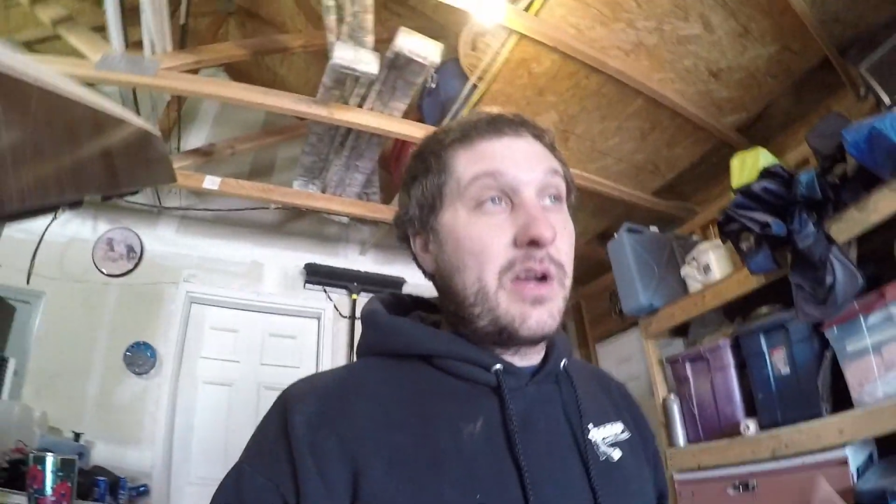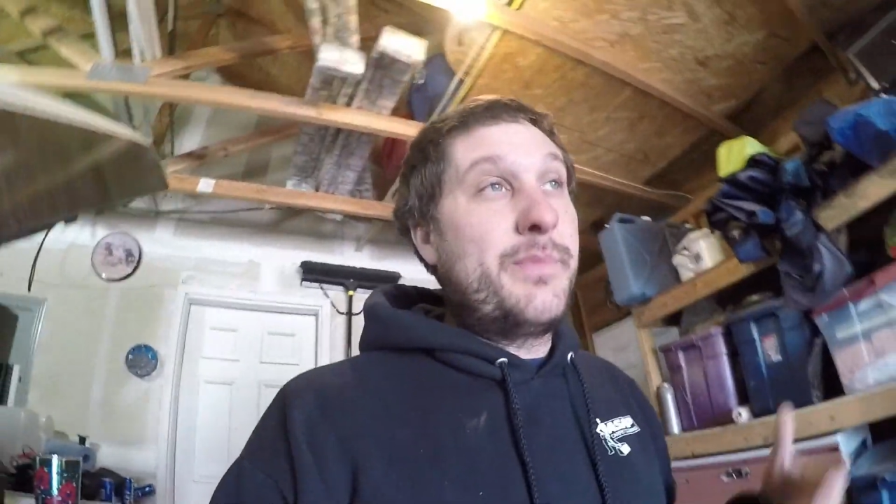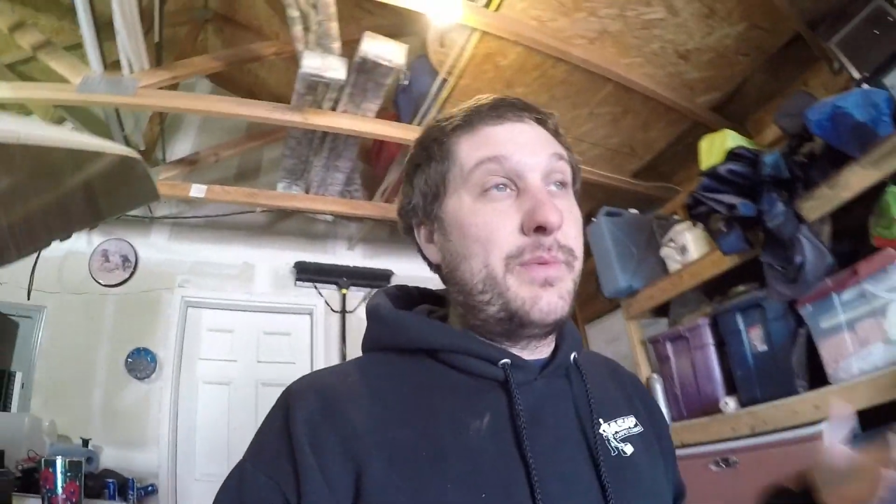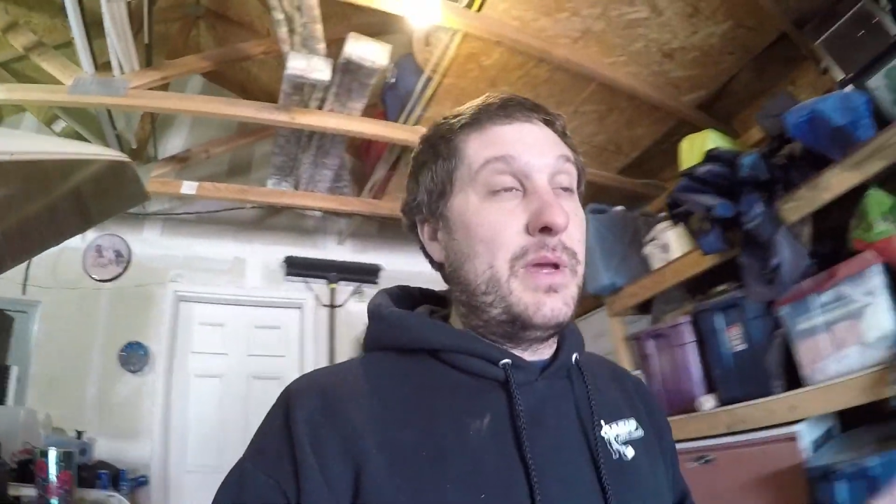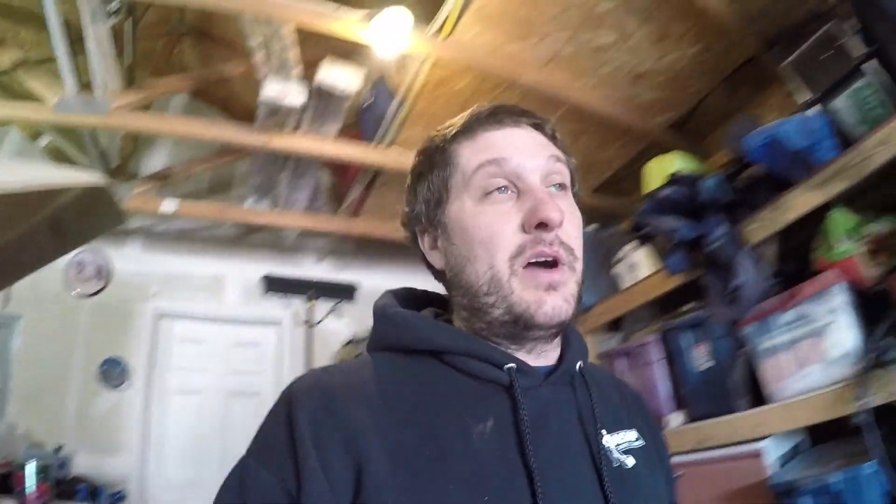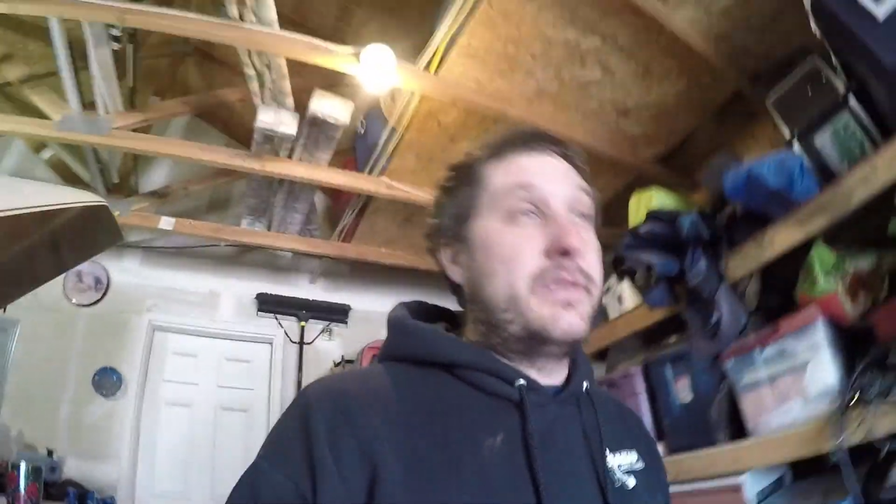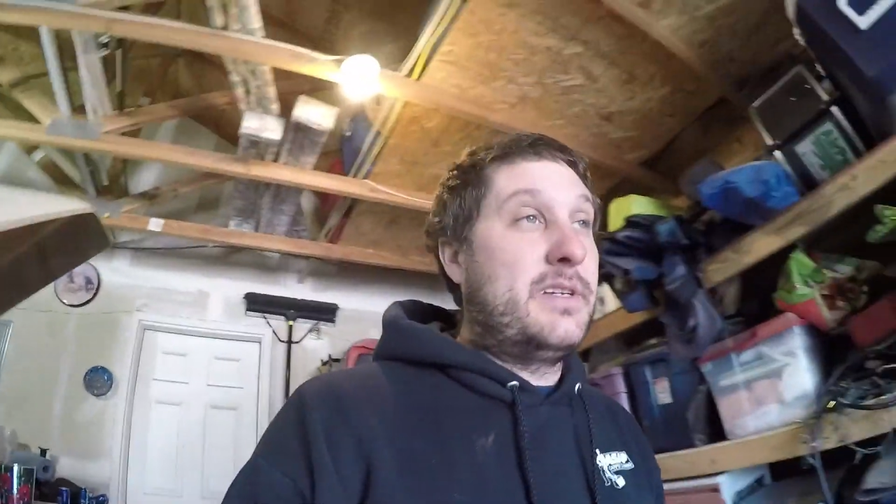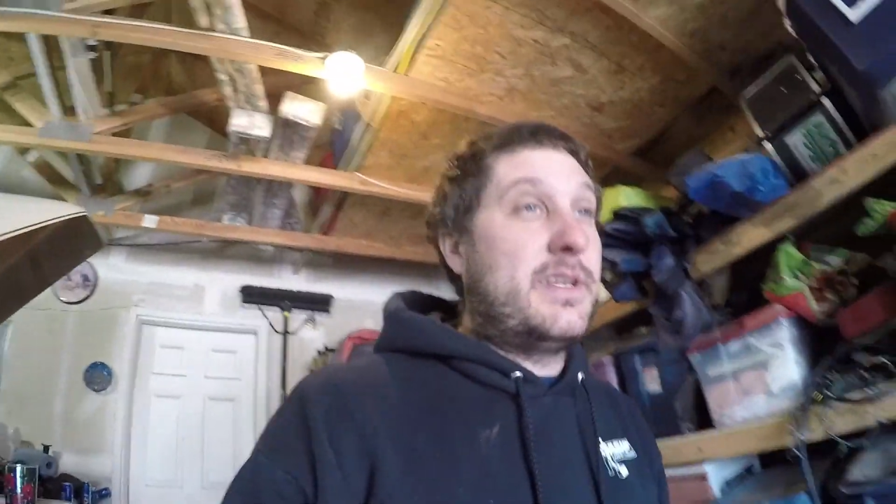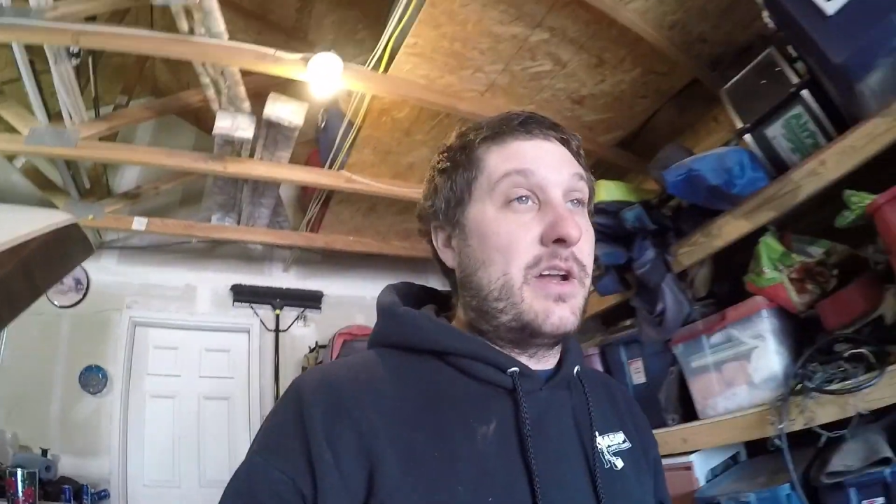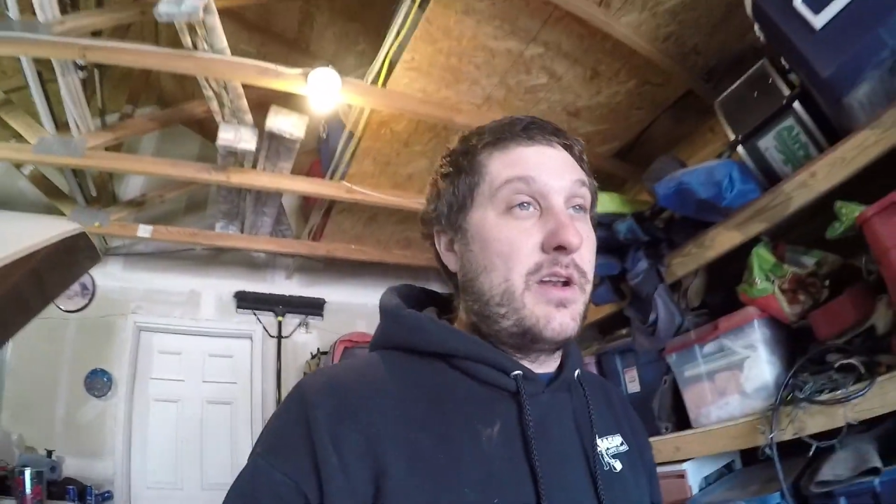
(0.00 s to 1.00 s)
I'm going to be hunting
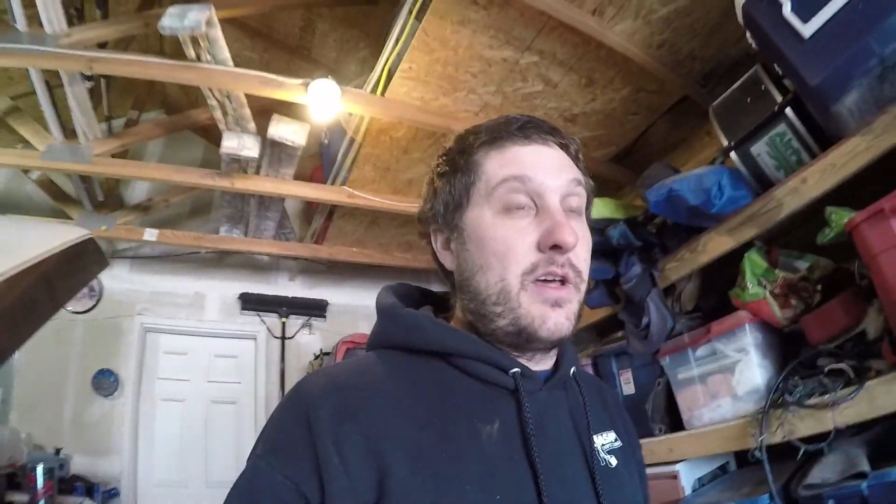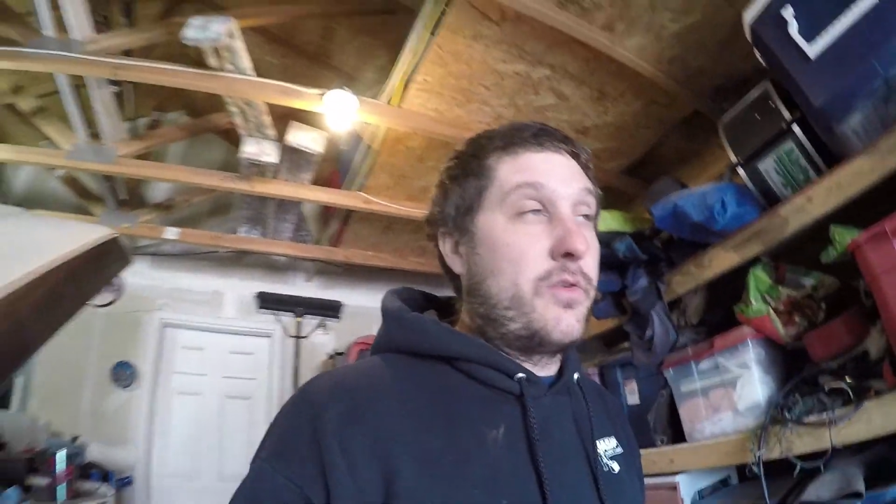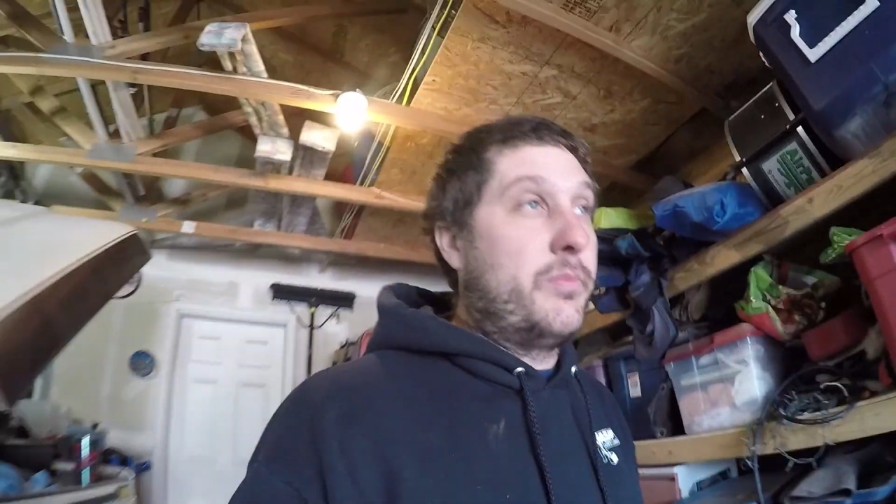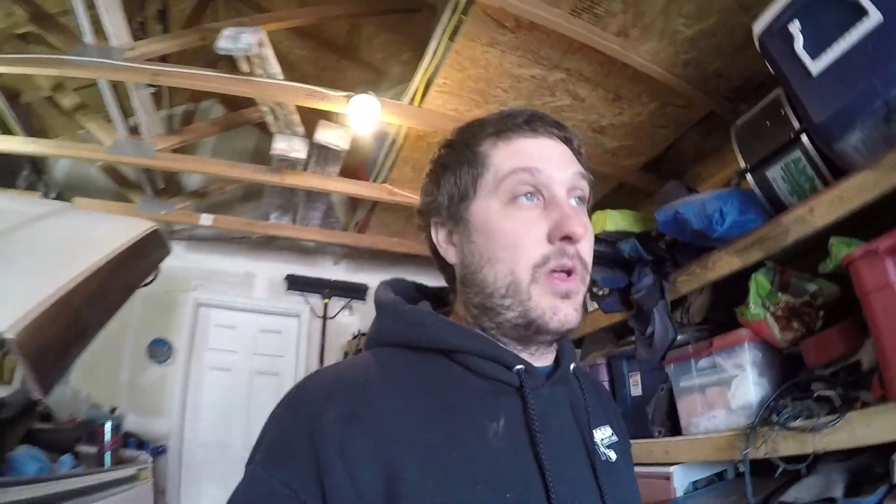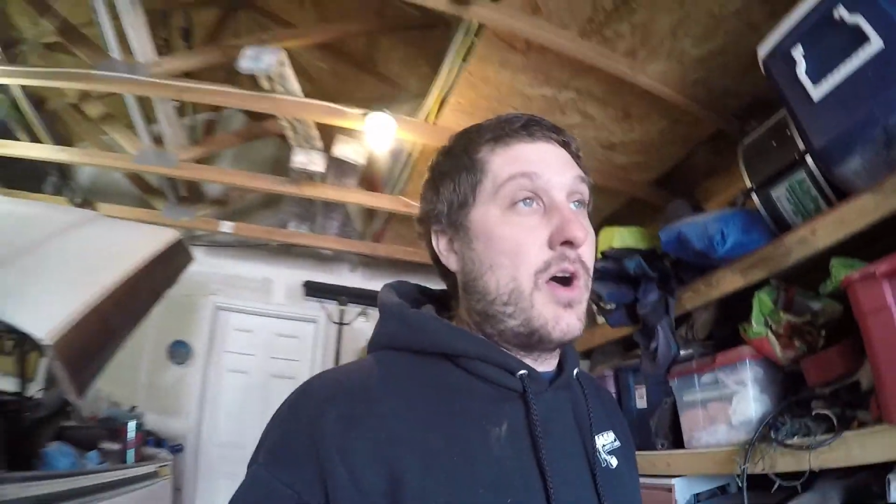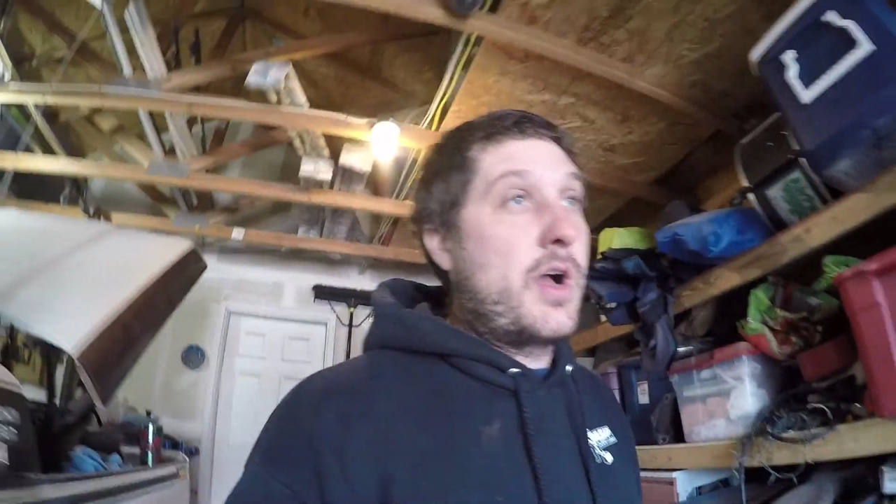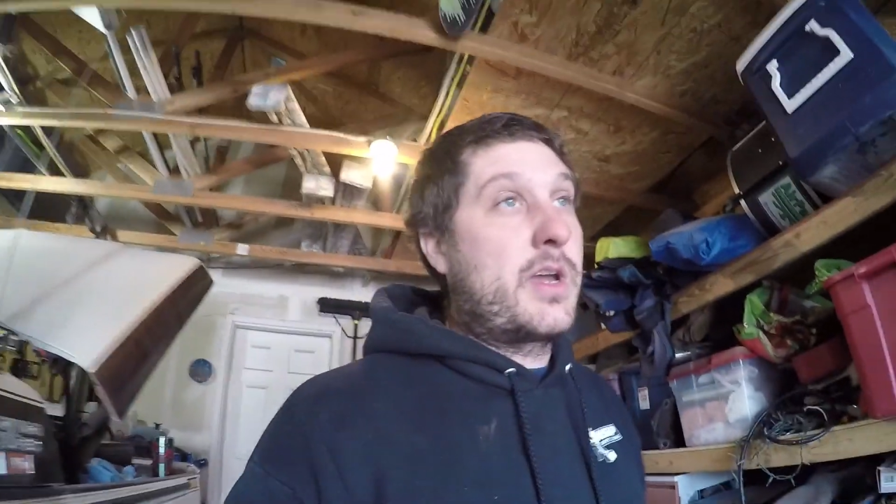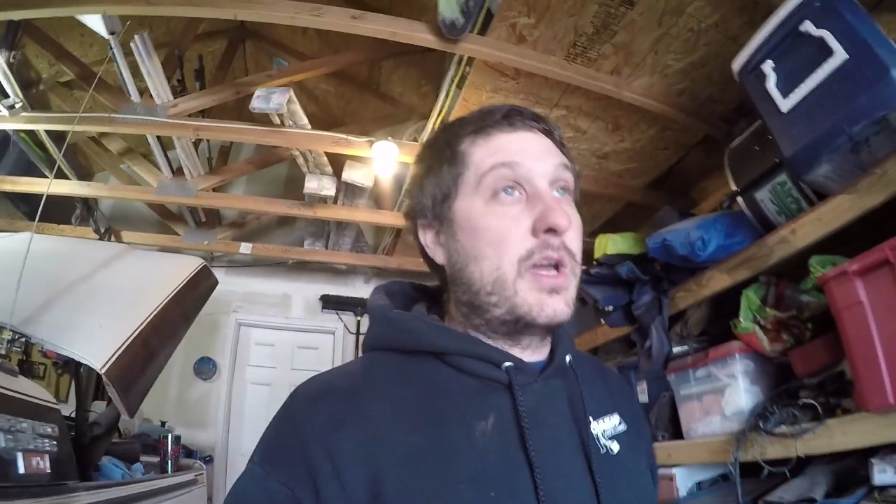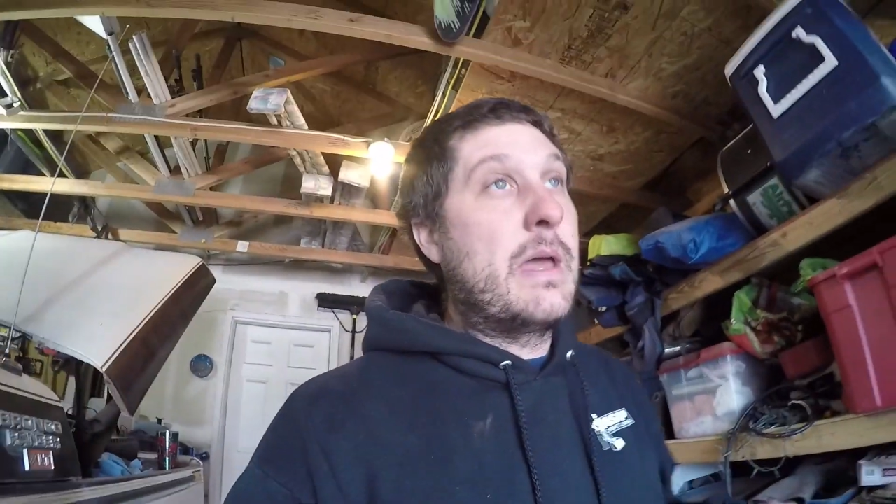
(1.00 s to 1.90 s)
down another block.